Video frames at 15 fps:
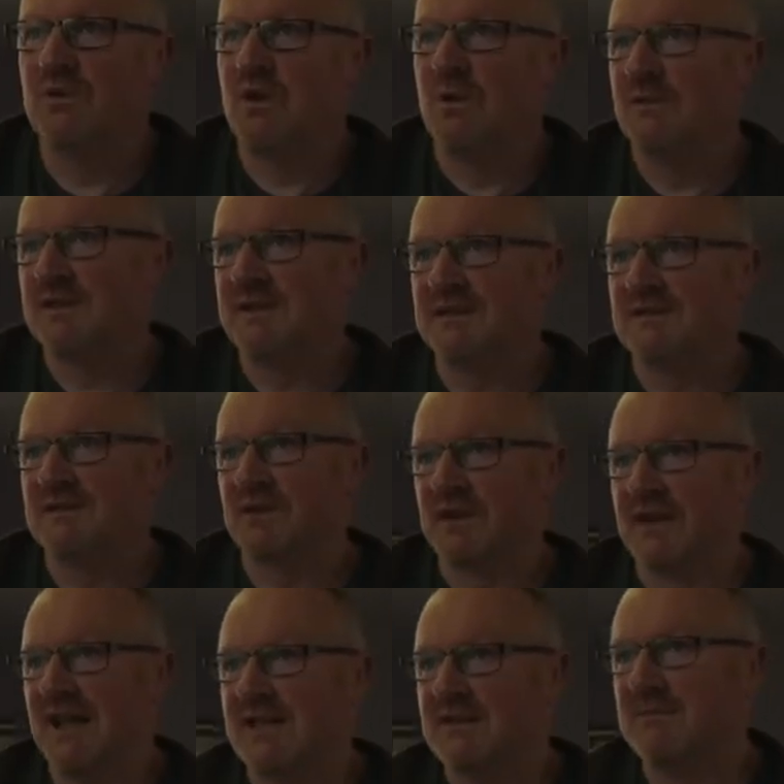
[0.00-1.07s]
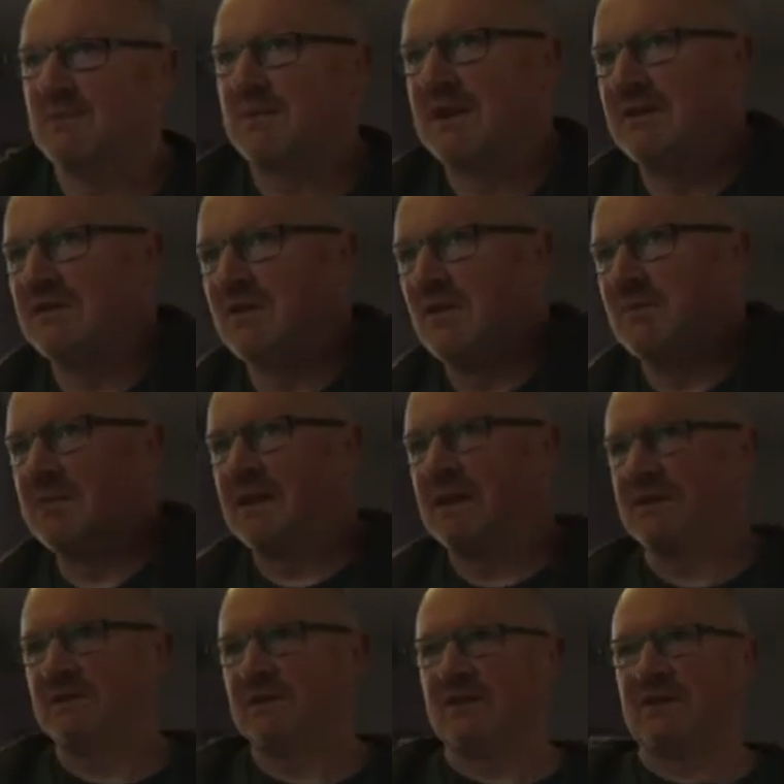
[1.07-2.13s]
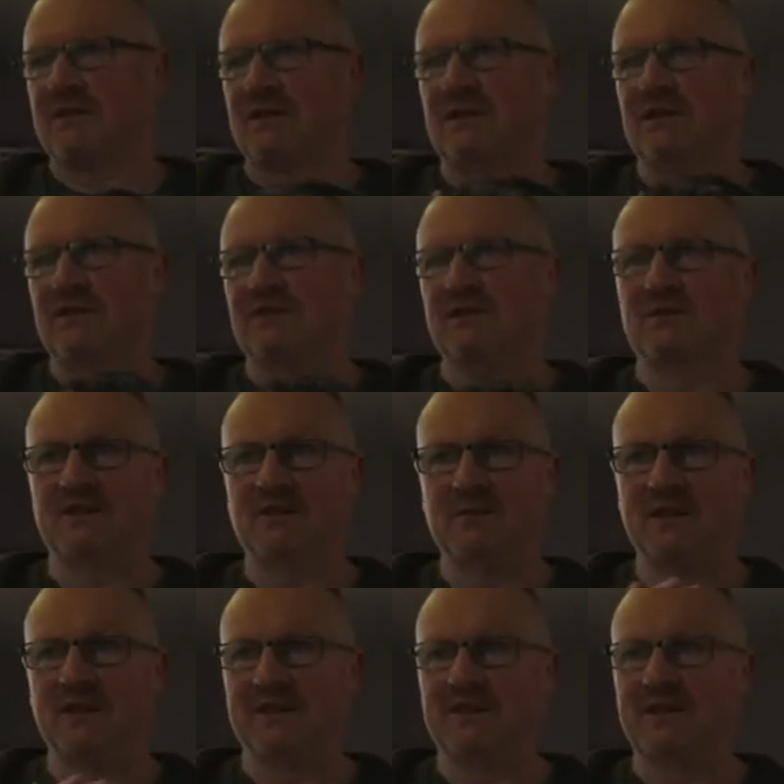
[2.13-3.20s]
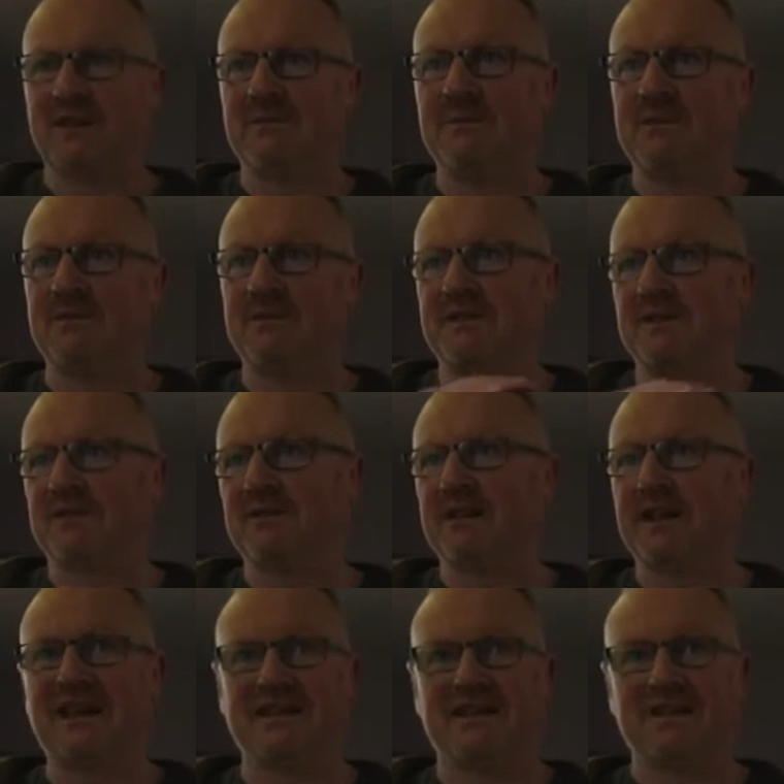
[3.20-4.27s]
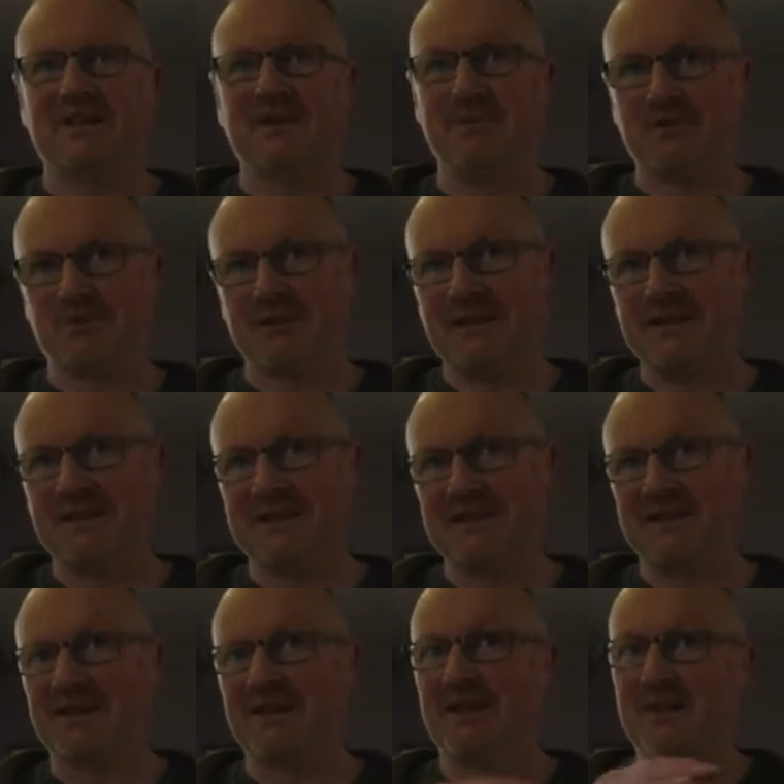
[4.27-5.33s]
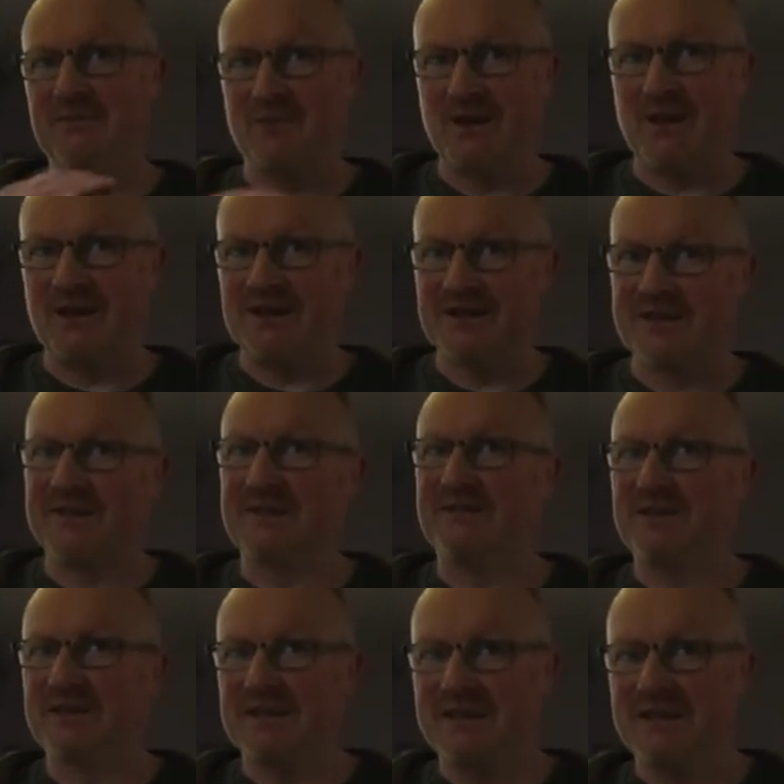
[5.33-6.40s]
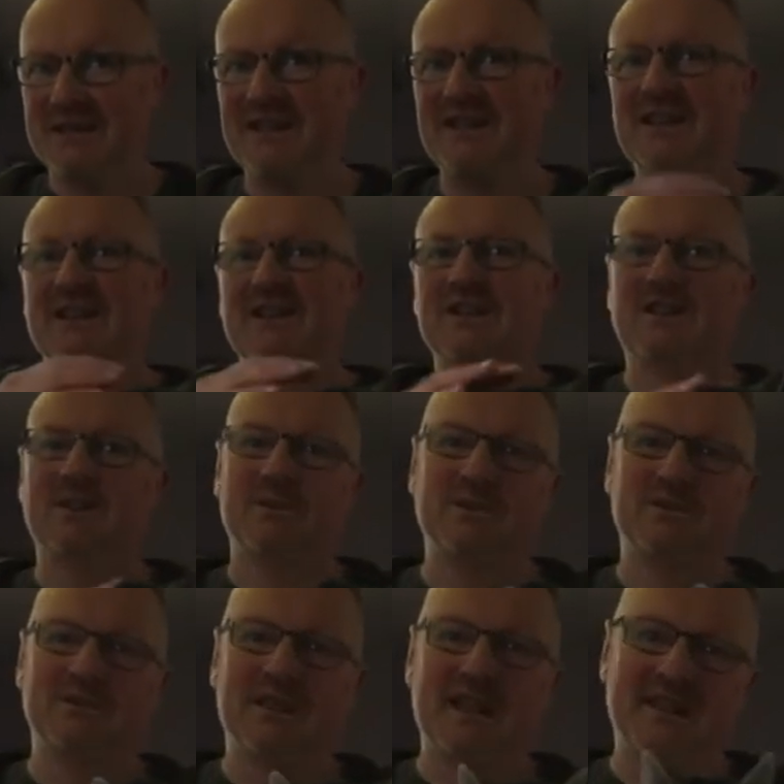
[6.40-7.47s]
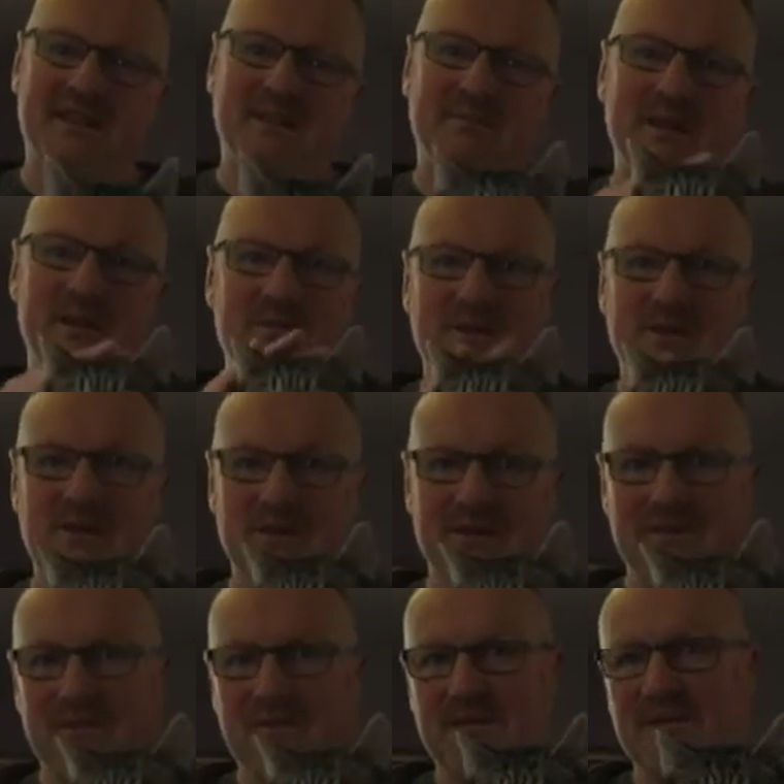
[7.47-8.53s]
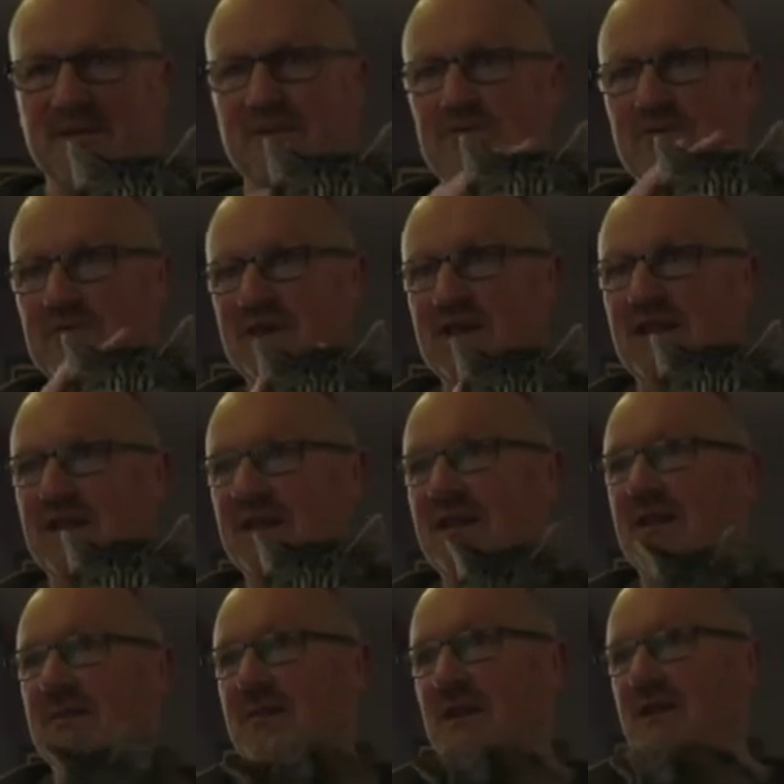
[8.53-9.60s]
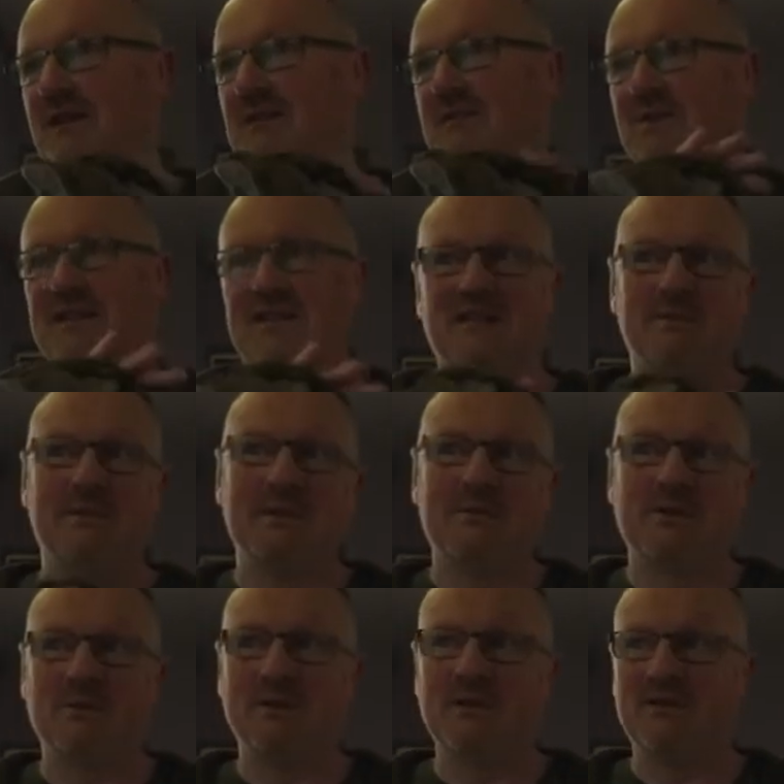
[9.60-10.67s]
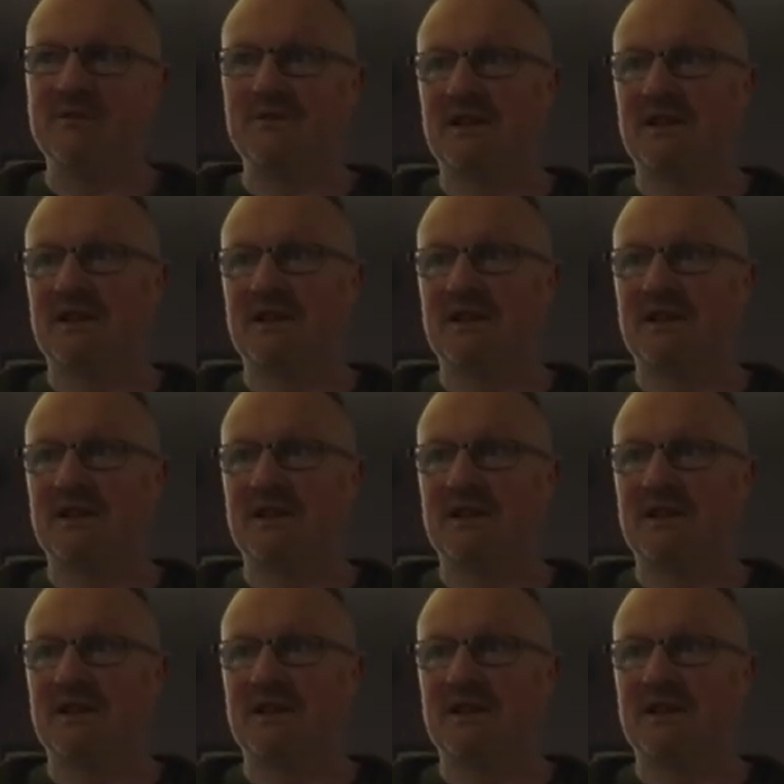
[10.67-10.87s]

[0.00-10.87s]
home visits for cats, but we gave it up because we thought a total waste of time, considering cats climb trees and climb walls and everything. So we just asked the people. Usually, ninety-nine point nine percent of the people who come into us